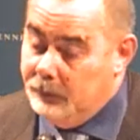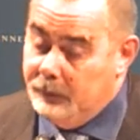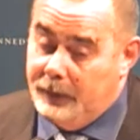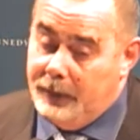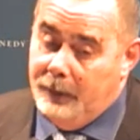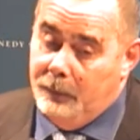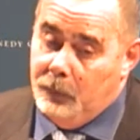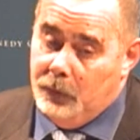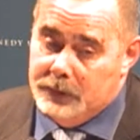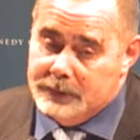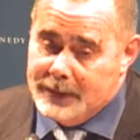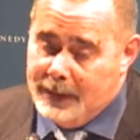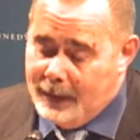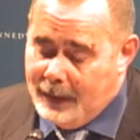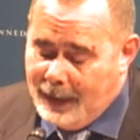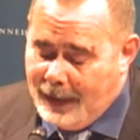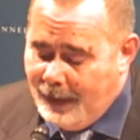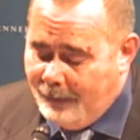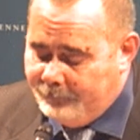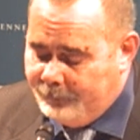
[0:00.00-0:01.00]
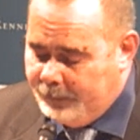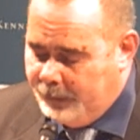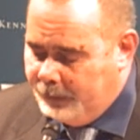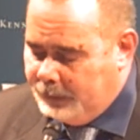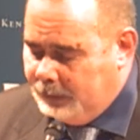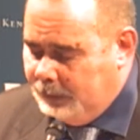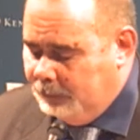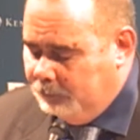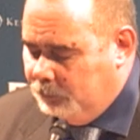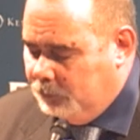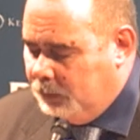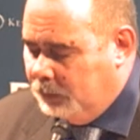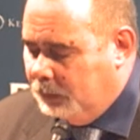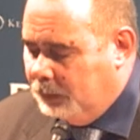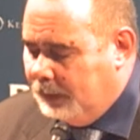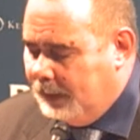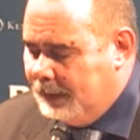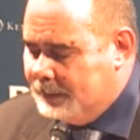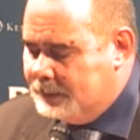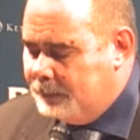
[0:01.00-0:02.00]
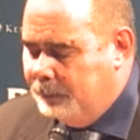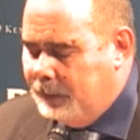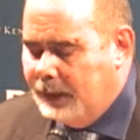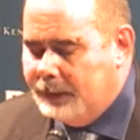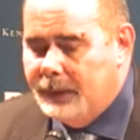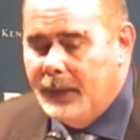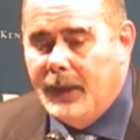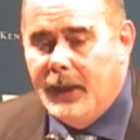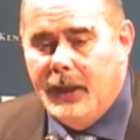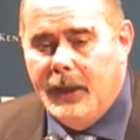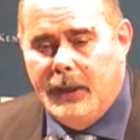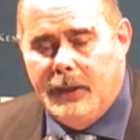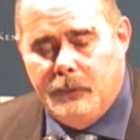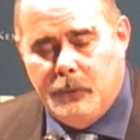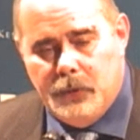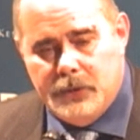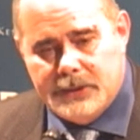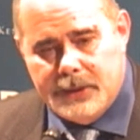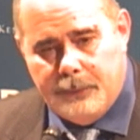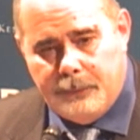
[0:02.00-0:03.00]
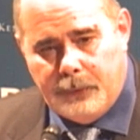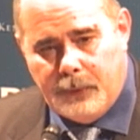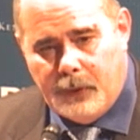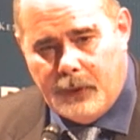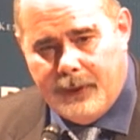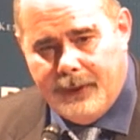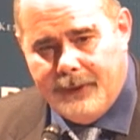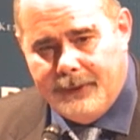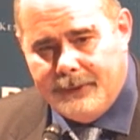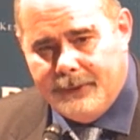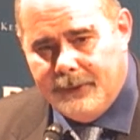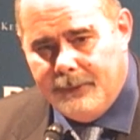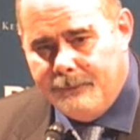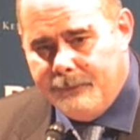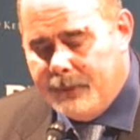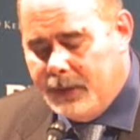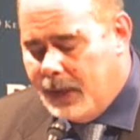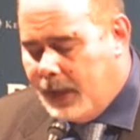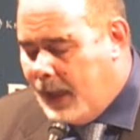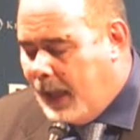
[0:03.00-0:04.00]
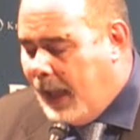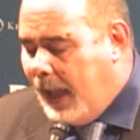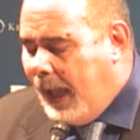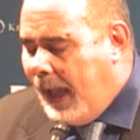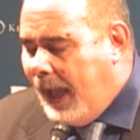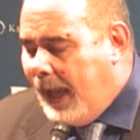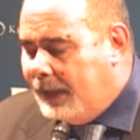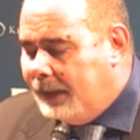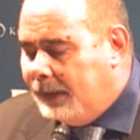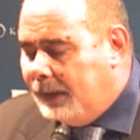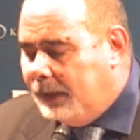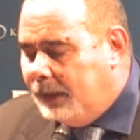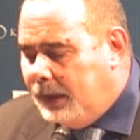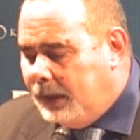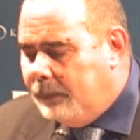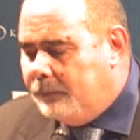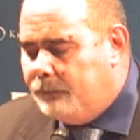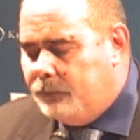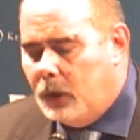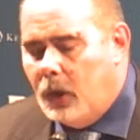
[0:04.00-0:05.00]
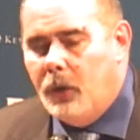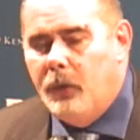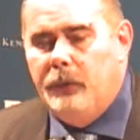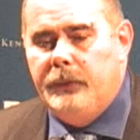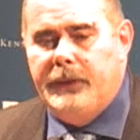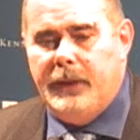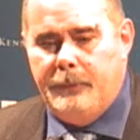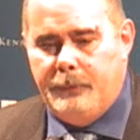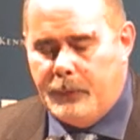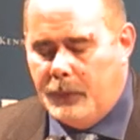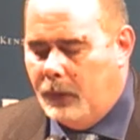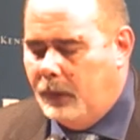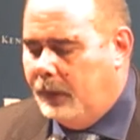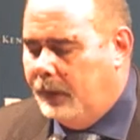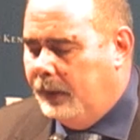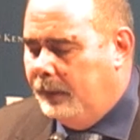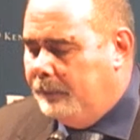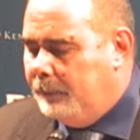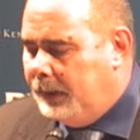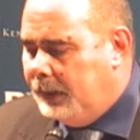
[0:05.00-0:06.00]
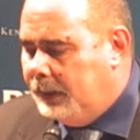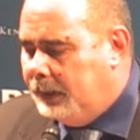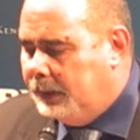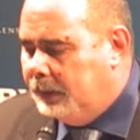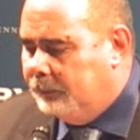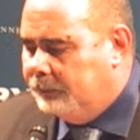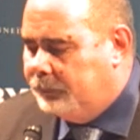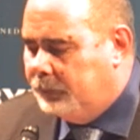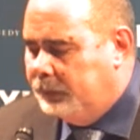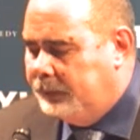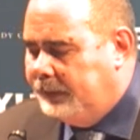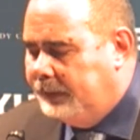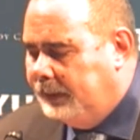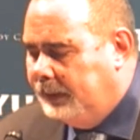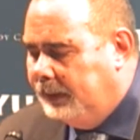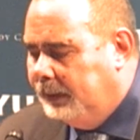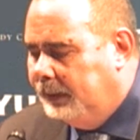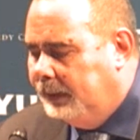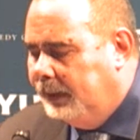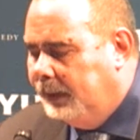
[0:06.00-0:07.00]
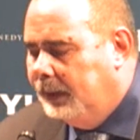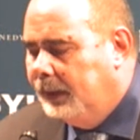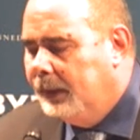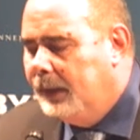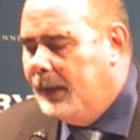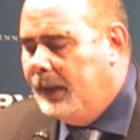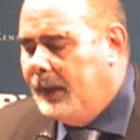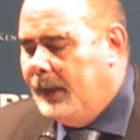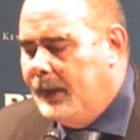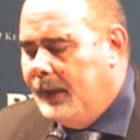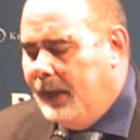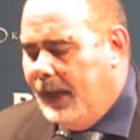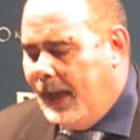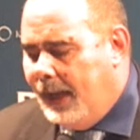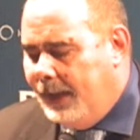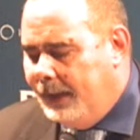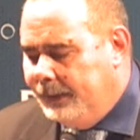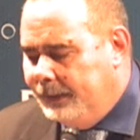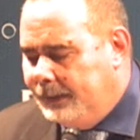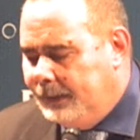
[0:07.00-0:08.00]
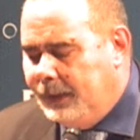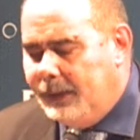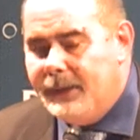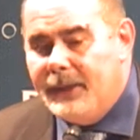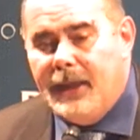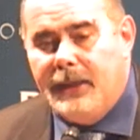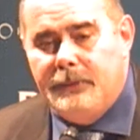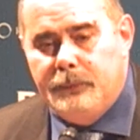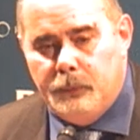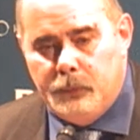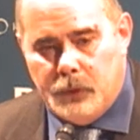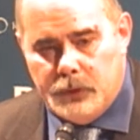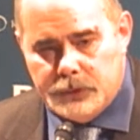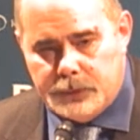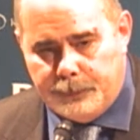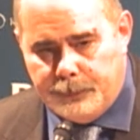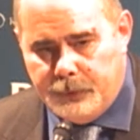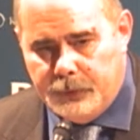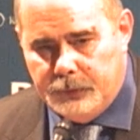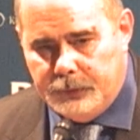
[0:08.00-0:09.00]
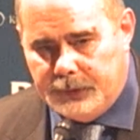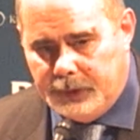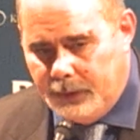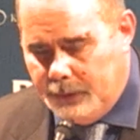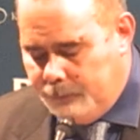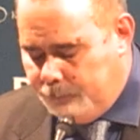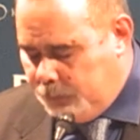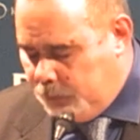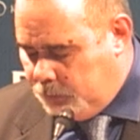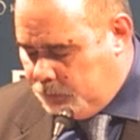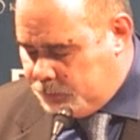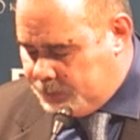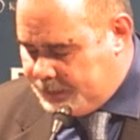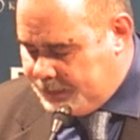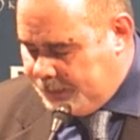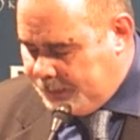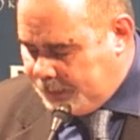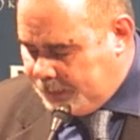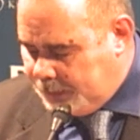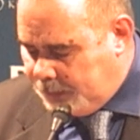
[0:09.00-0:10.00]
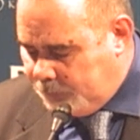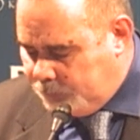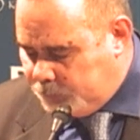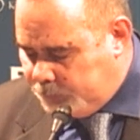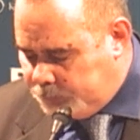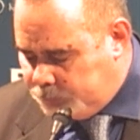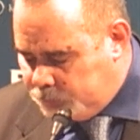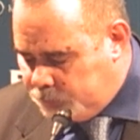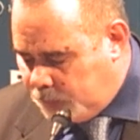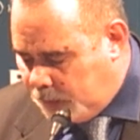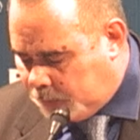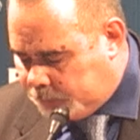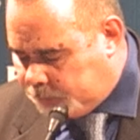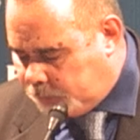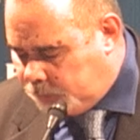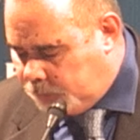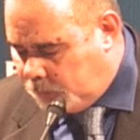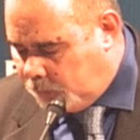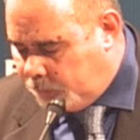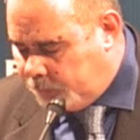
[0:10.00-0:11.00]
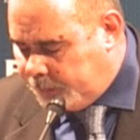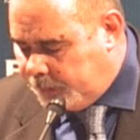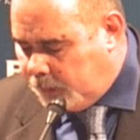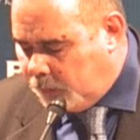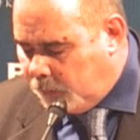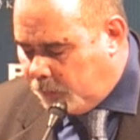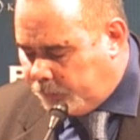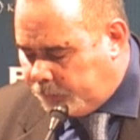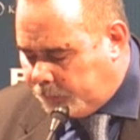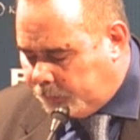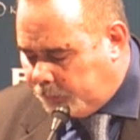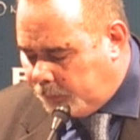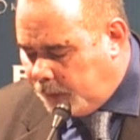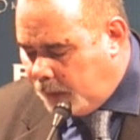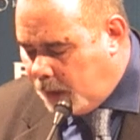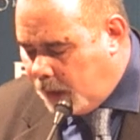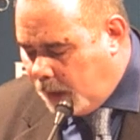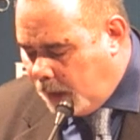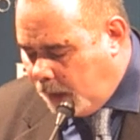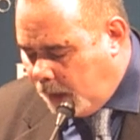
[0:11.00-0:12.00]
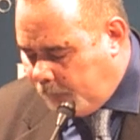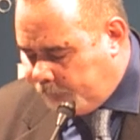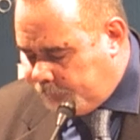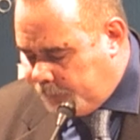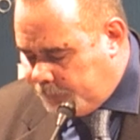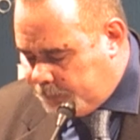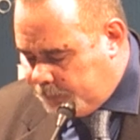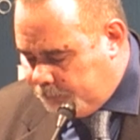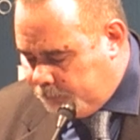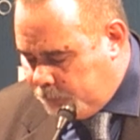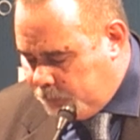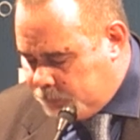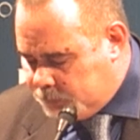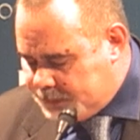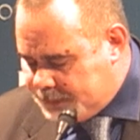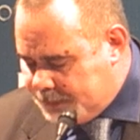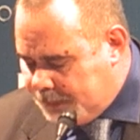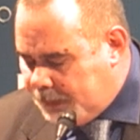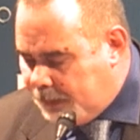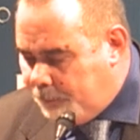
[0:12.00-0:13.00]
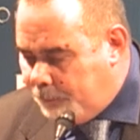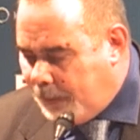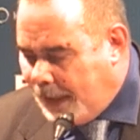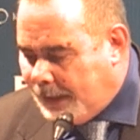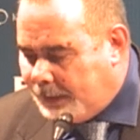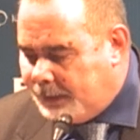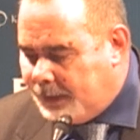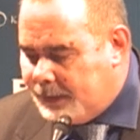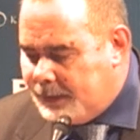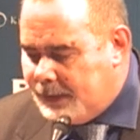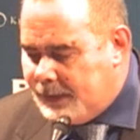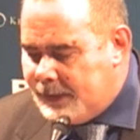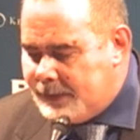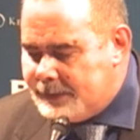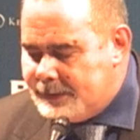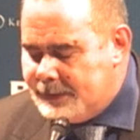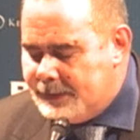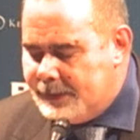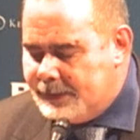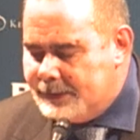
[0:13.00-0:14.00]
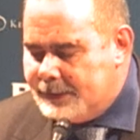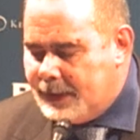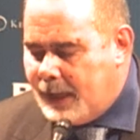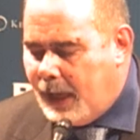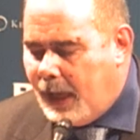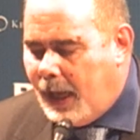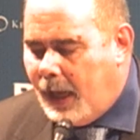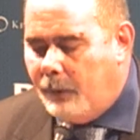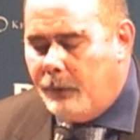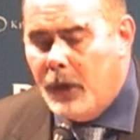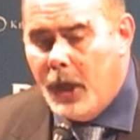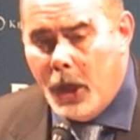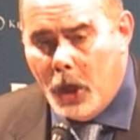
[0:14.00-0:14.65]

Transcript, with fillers: He was uh, everything, more or less, but he was a poet. And he wrote a poem in fourteen ninety that was put in music. We do not know the author of the music, but this is how.